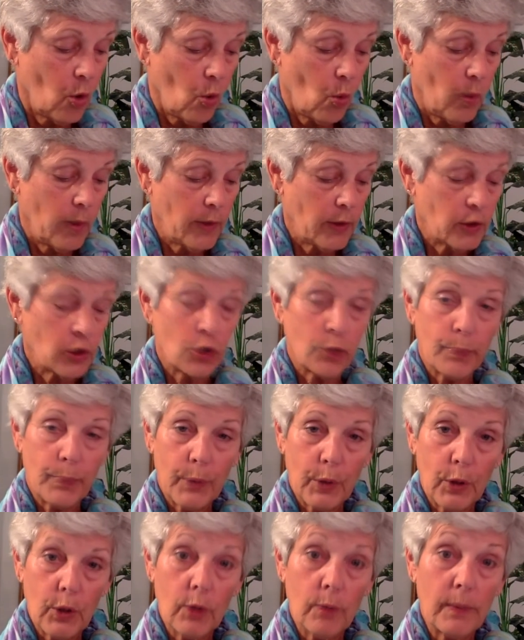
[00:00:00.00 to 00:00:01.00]
When the
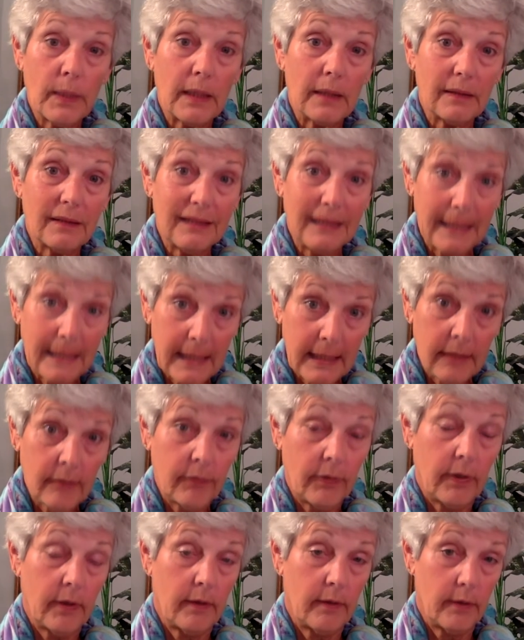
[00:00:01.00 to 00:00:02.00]
sperm leave
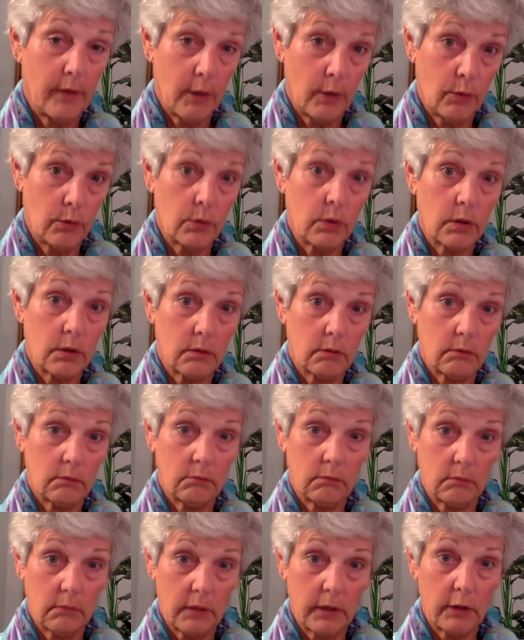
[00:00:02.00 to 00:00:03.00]
those
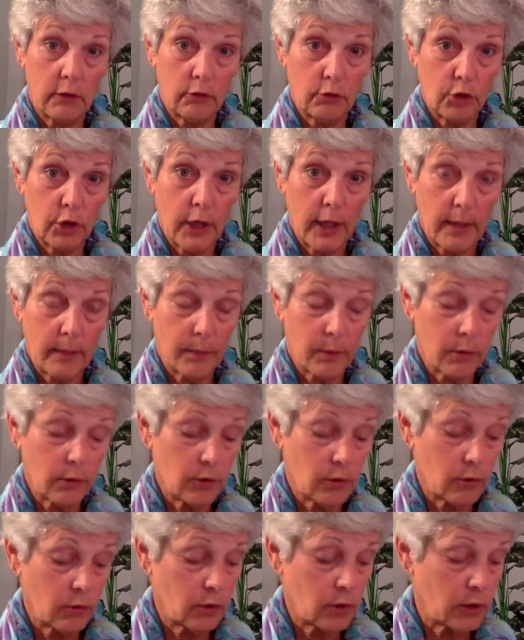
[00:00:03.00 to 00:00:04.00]
little
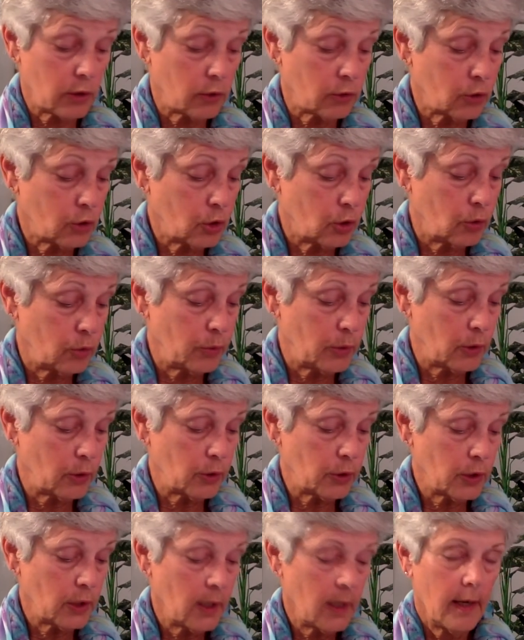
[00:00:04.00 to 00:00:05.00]
chambers, those little
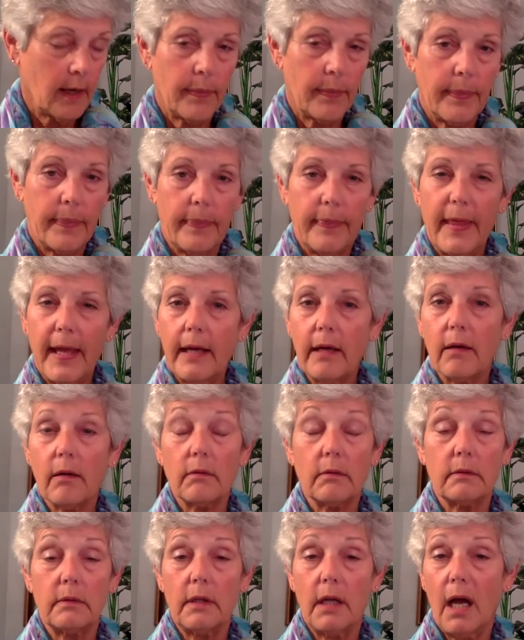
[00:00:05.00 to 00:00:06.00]
tubules, they
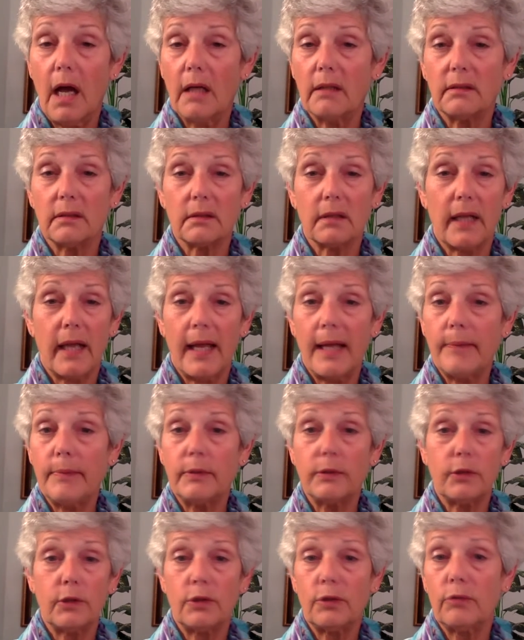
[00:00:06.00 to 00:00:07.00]
are not
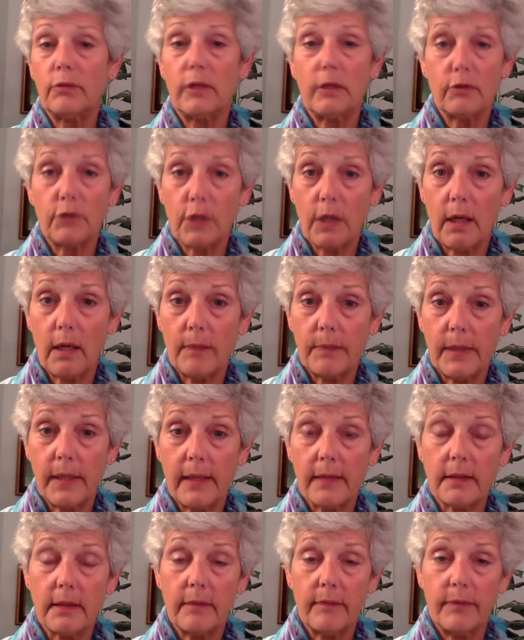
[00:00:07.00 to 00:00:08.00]
able to do their job
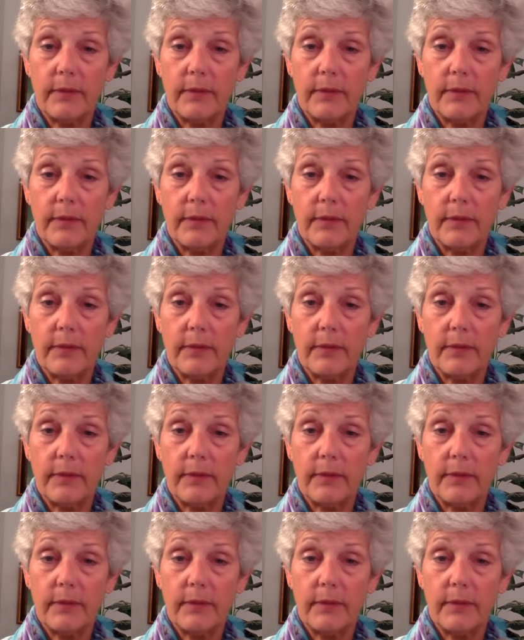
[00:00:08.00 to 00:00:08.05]
yet.